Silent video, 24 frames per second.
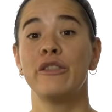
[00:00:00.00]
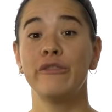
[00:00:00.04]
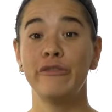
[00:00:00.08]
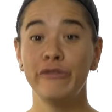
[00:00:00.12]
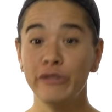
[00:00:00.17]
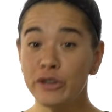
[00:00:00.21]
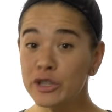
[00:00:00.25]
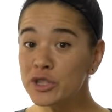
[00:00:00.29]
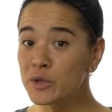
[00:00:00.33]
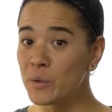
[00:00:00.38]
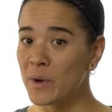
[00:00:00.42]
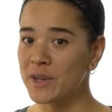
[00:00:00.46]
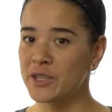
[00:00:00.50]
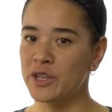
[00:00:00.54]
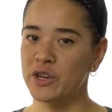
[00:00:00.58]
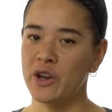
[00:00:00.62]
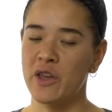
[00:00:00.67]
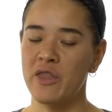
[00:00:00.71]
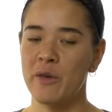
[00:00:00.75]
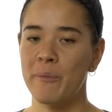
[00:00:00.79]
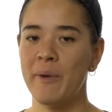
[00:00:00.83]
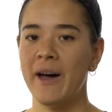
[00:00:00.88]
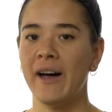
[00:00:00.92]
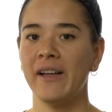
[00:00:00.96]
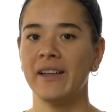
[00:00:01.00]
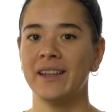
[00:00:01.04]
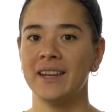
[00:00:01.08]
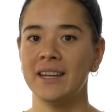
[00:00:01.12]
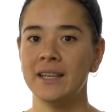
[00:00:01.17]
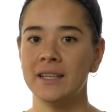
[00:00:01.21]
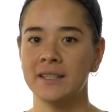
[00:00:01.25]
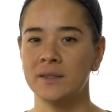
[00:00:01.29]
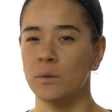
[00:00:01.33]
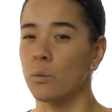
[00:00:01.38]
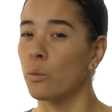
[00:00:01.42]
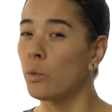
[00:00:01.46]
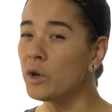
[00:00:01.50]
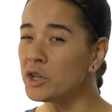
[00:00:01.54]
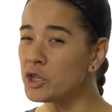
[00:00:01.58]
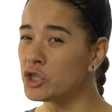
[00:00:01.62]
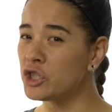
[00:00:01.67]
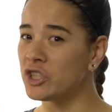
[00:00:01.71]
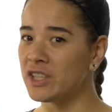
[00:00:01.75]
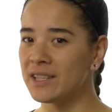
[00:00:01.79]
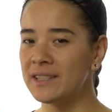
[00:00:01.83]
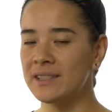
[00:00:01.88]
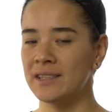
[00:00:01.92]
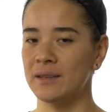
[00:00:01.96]
The first question on the ballot is,
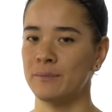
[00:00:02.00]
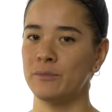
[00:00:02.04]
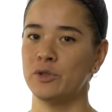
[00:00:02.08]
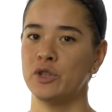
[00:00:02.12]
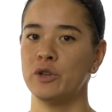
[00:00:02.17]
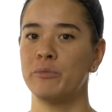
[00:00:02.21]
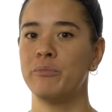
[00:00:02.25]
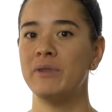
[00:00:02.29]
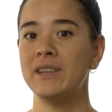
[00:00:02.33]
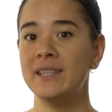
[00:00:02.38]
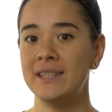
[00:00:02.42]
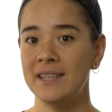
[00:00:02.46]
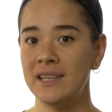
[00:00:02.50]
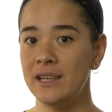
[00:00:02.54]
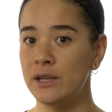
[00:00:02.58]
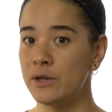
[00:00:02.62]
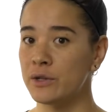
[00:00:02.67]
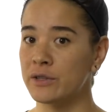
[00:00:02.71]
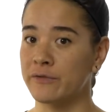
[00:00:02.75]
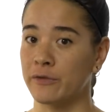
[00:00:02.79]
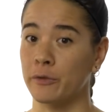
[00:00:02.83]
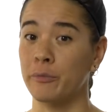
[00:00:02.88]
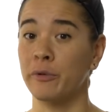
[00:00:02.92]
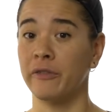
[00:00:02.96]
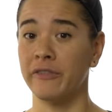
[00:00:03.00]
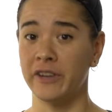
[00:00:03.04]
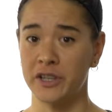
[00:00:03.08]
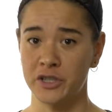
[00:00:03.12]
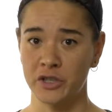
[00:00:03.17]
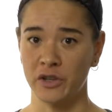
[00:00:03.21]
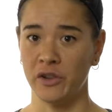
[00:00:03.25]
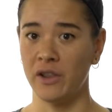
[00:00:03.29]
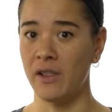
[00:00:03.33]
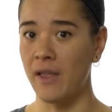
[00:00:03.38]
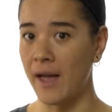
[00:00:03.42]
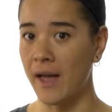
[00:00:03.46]
which system should BC use for provincial